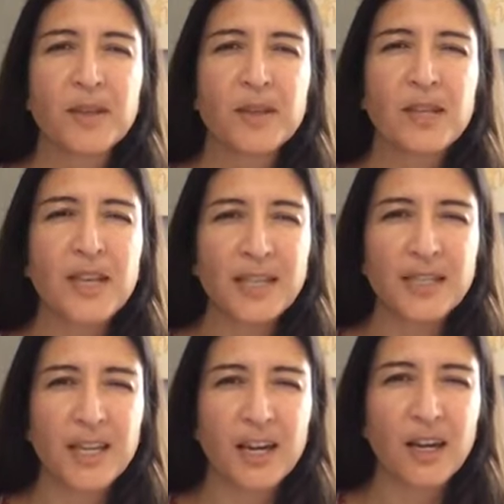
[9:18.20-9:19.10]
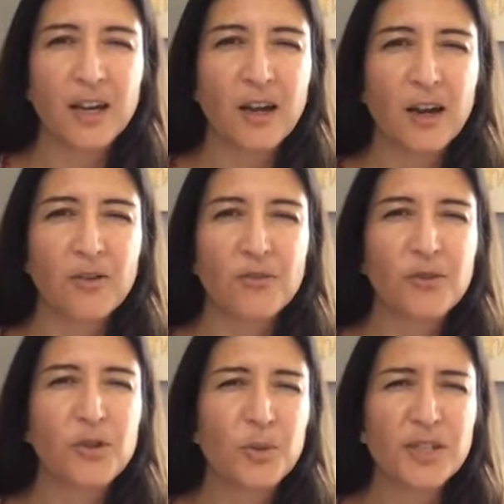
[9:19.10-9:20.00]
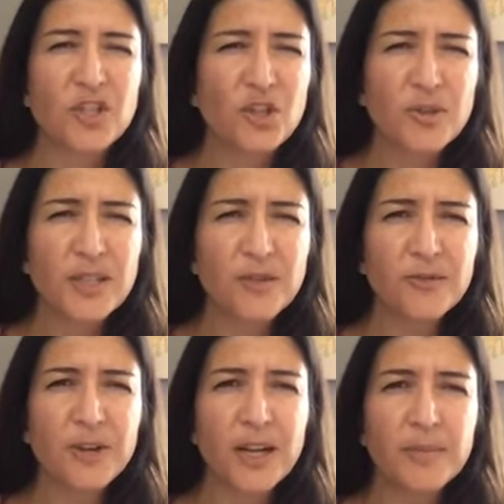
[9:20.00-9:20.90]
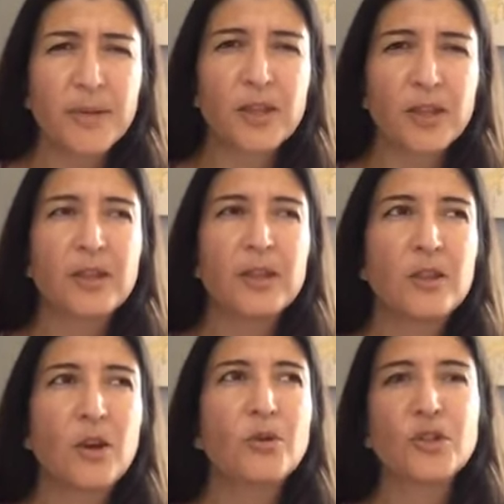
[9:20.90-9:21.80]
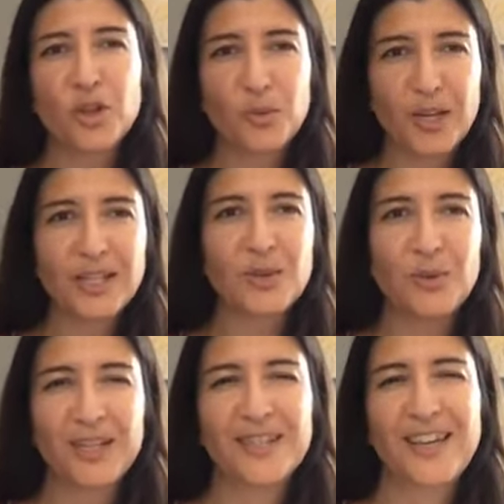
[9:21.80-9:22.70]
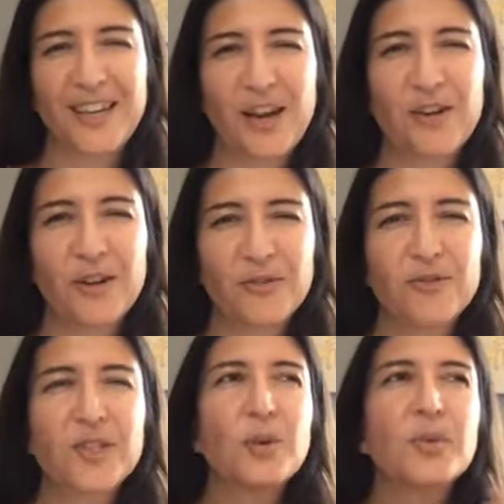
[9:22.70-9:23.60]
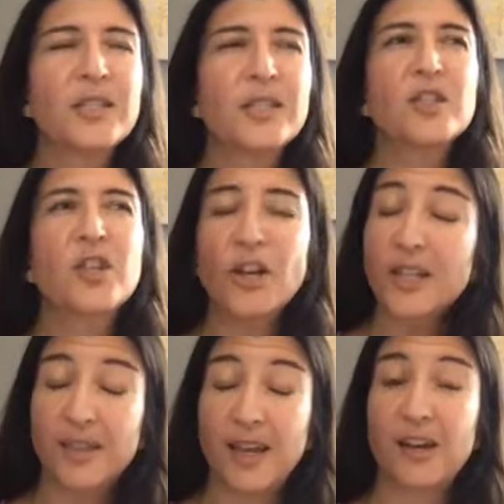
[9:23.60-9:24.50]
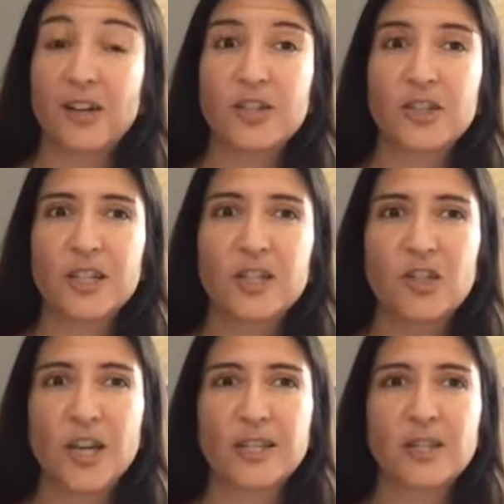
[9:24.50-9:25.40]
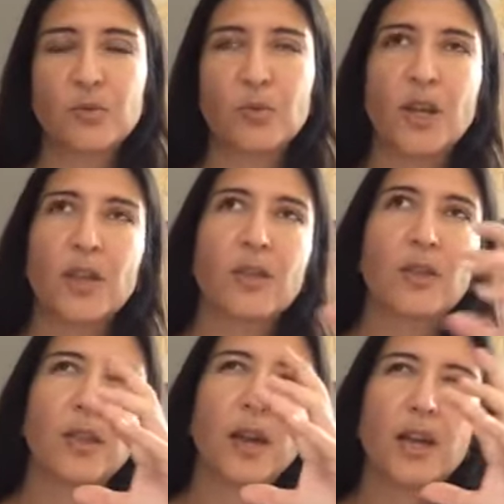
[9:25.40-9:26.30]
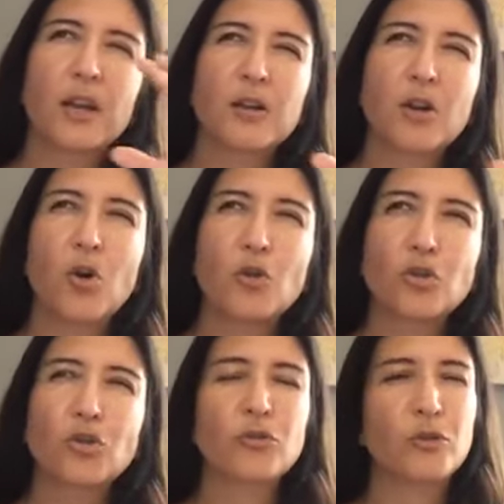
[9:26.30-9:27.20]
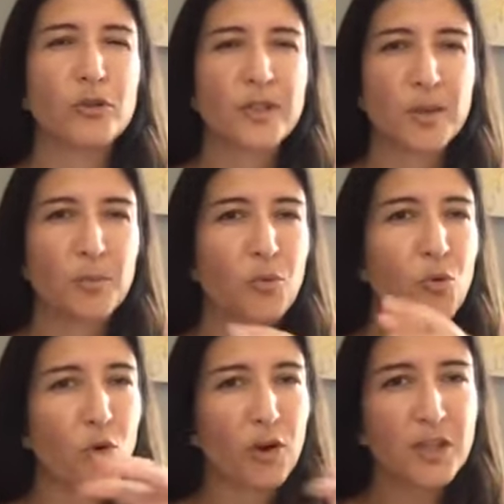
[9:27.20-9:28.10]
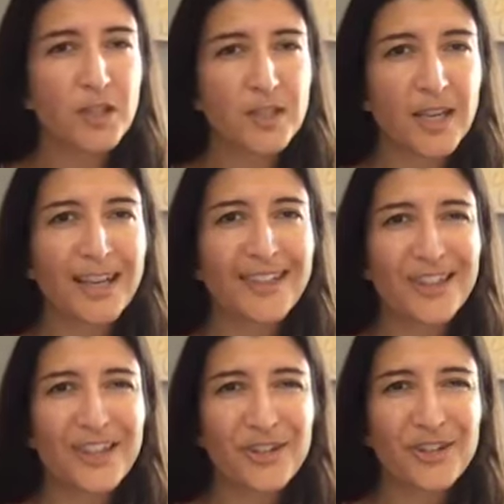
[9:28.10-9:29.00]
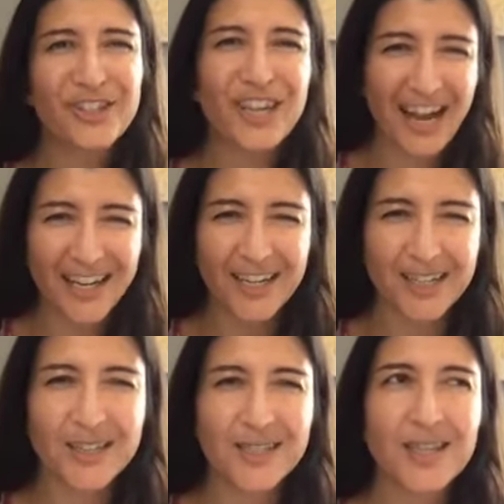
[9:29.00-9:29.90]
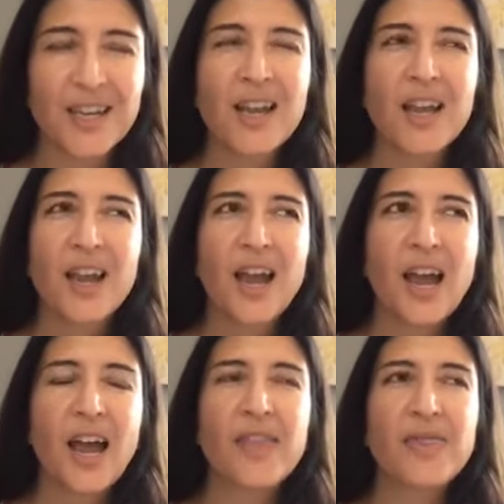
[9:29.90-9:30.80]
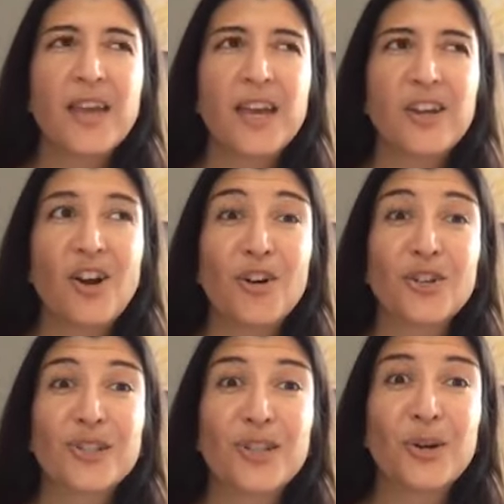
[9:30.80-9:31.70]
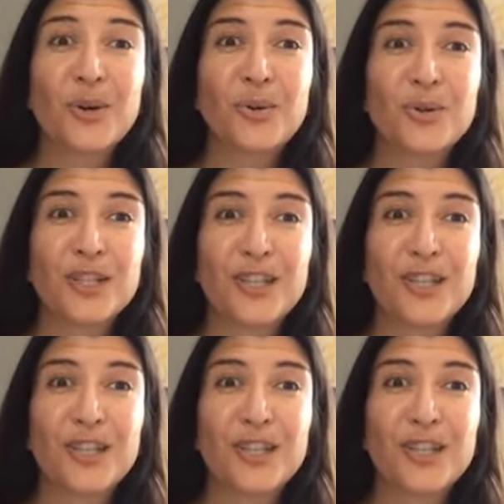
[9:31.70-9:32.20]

the idea of who you would choose as a friend, but those are the ones you want to take care of. So it started there, started just with like cultural support and little guidance. And then also,